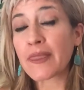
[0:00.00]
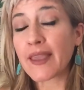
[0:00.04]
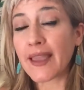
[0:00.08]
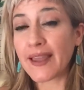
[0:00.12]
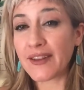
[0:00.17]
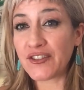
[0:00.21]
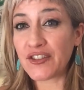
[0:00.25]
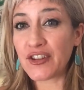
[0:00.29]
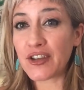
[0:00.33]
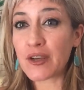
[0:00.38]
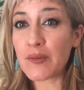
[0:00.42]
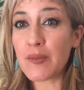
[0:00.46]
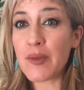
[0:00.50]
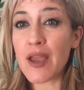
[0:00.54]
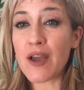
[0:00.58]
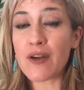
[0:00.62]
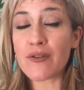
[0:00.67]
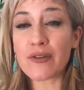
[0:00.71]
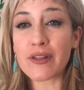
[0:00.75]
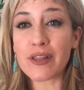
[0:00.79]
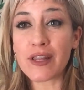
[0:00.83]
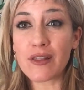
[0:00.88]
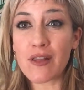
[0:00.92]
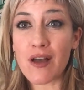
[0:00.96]
It took me
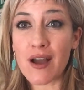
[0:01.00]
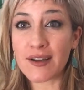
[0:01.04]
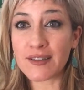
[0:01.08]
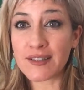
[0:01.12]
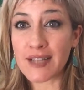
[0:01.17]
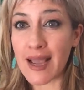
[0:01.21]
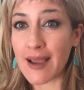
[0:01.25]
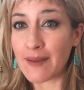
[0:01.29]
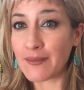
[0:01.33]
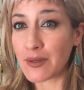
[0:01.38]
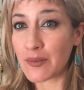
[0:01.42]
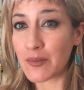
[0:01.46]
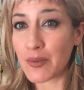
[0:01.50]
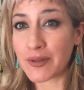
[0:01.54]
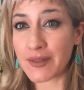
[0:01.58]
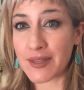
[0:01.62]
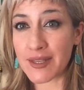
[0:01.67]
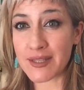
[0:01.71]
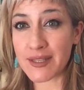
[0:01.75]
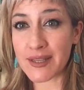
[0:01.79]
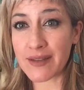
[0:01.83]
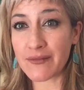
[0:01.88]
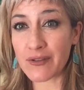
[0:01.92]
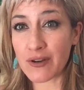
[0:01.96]
a really long time to put
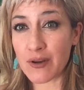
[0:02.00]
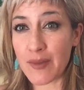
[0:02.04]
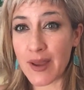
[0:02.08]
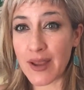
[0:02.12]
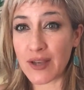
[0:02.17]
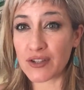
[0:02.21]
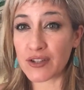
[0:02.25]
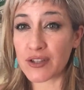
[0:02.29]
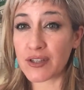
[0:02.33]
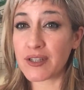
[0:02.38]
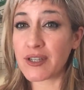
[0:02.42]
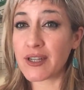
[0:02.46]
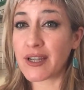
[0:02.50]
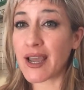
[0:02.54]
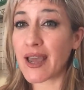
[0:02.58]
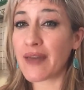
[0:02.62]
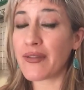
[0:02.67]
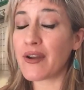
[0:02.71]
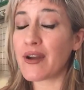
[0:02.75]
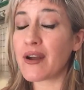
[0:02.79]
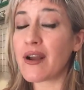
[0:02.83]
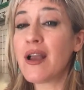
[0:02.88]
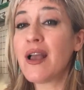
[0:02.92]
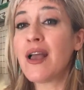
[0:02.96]
this information
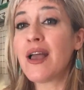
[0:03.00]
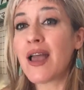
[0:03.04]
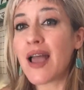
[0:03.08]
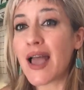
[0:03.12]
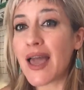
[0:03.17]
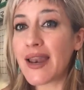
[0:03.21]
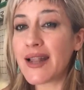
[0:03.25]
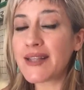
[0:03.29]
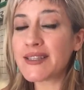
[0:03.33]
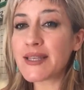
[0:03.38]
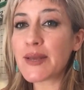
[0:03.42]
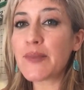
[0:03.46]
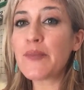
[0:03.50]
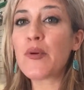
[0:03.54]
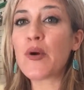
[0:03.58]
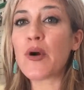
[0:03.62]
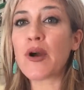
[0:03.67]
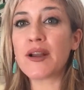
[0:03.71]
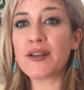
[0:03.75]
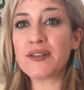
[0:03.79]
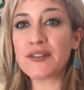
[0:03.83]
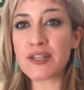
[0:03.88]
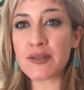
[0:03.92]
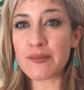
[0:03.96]
together, and it's
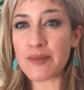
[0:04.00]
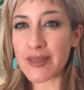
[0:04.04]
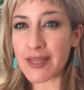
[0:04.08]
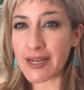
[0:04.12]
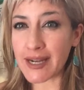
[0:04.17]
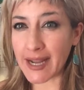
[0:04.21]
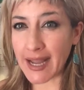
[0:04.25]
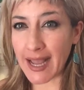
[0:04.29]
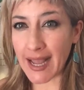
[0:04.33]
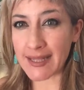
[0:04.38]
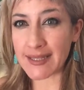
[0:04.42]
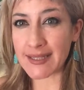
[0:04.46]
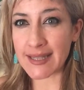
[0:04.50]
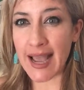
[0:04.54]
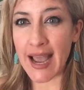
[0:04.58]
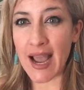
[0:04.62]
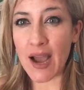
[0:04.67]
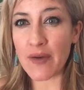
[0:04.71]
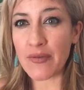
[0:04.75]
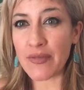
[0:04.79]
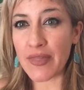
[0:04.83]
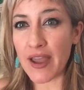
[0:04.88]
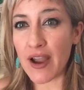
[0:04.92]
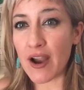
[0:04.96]
important to me that it gets
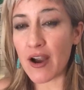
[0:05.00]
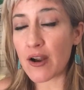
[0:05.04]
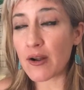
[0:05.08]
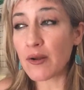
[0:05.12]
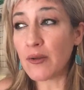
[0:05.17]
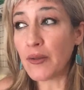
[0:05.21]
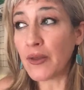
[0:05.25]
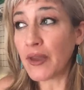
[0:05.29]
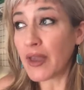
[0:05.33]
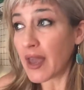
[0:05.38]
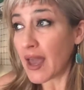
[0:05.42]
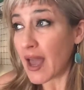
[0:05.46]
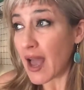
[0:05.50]
out there.